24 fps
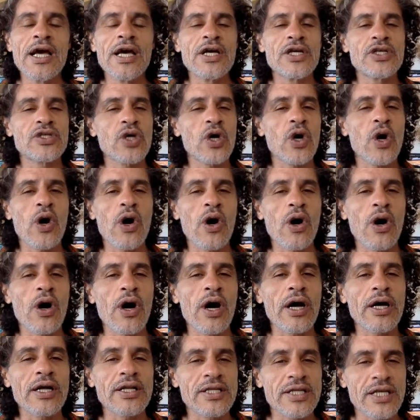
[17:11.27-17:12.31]

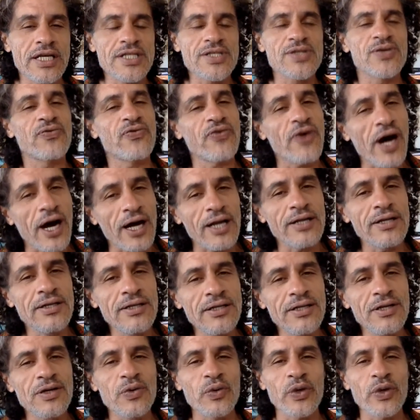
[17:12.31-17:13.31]
So it is fun.